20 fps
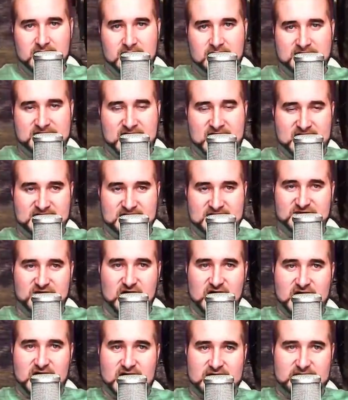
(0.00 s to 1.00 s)
that
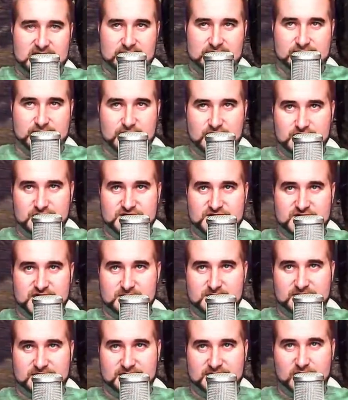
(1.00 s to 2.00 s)
aside, Infused
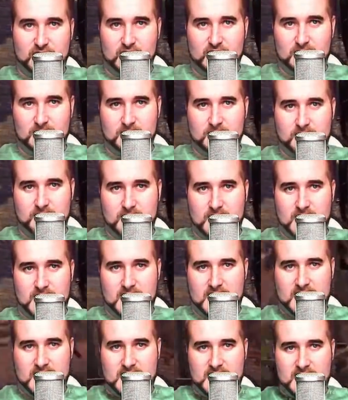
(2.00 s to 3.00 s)
did perform
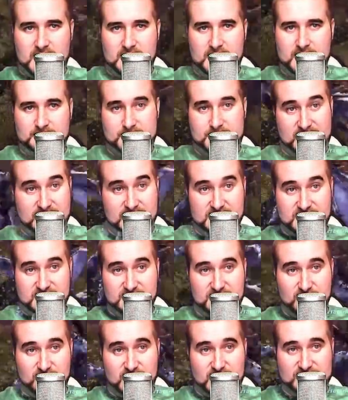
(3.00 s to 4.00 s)
better than
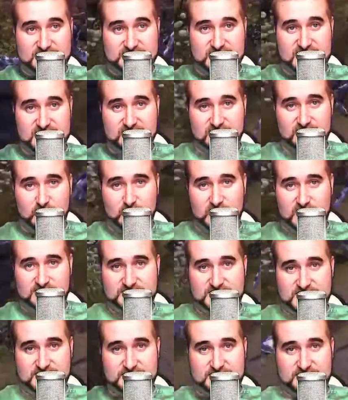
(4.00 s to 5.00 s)
the rest, even with
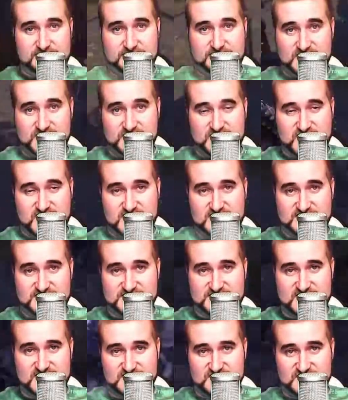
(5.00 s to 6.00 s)
different enchants
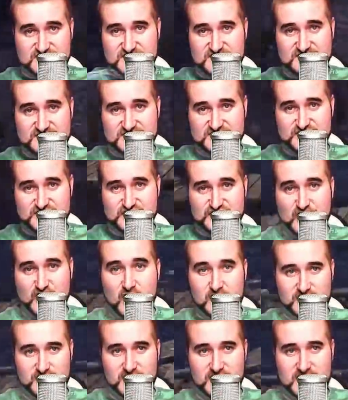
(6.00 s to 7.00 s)
such as
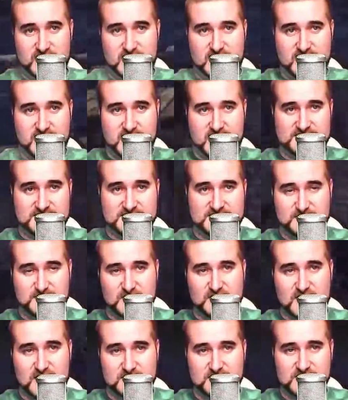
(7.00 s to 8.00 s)
shock and spell
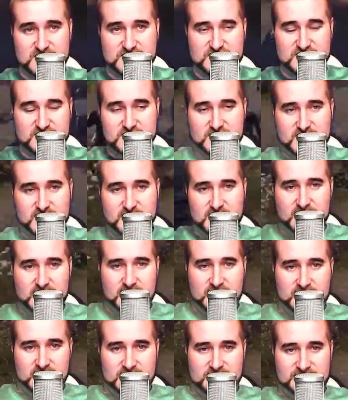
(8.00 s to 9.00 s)
damage.
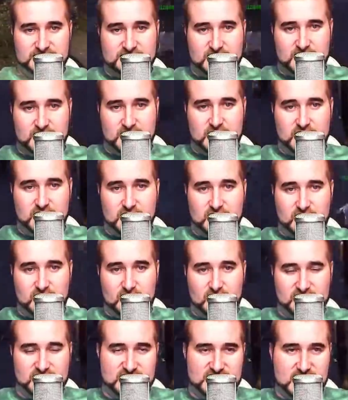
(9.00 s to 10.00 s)
So
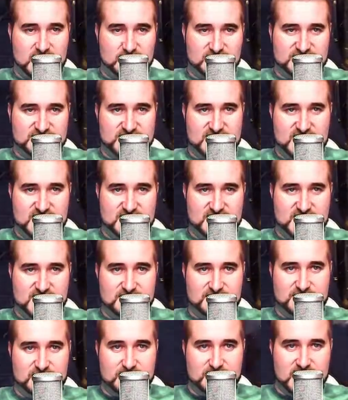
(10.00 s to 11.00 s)
all the numbers are down there
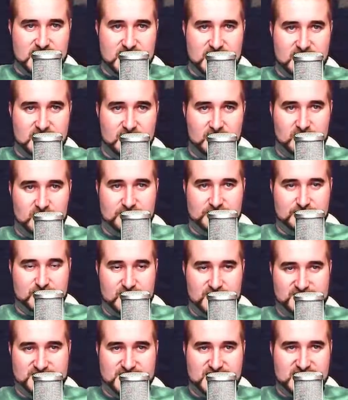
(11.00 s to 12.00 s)
from our
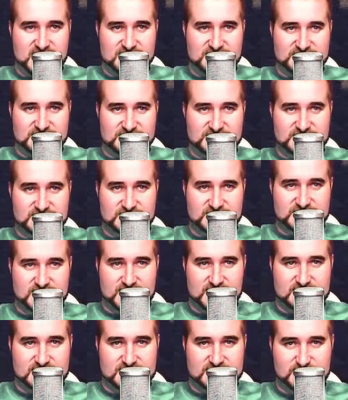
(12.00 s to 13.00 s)
free tests.
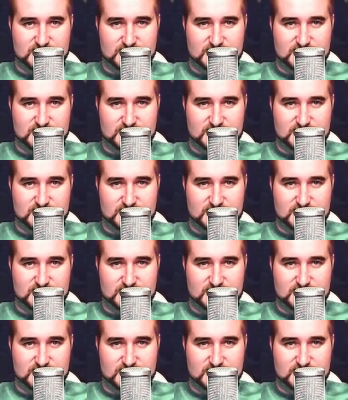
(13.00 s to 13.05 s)
To